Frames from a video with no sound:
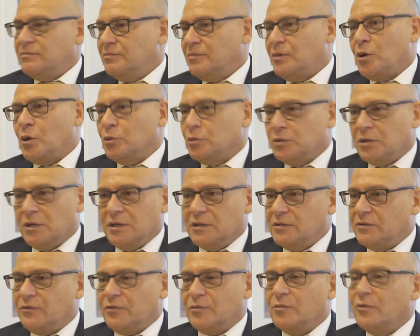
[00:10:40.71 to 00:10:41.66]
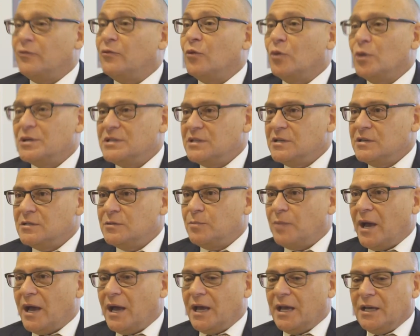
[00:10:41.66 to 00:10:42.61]
continents, from the Voisey's
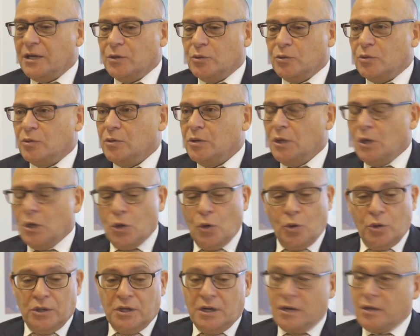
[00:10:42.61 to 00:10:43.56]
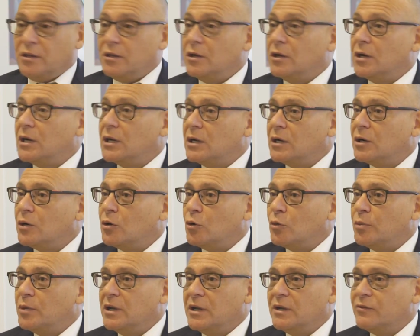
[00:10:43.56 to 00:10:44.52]
Bay or you know the
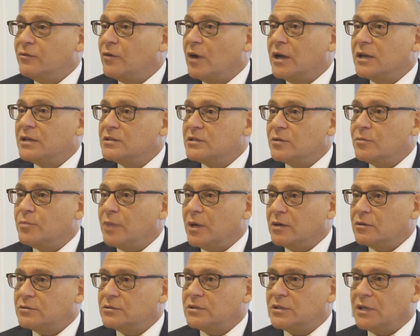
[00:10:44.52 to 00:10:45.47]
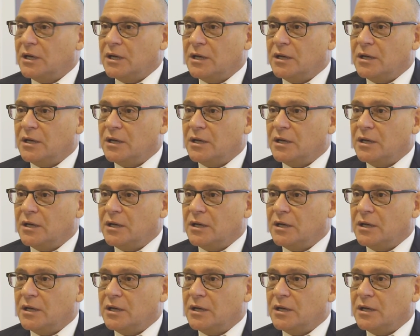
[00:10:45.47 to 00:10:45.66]
Albany Fraser Belt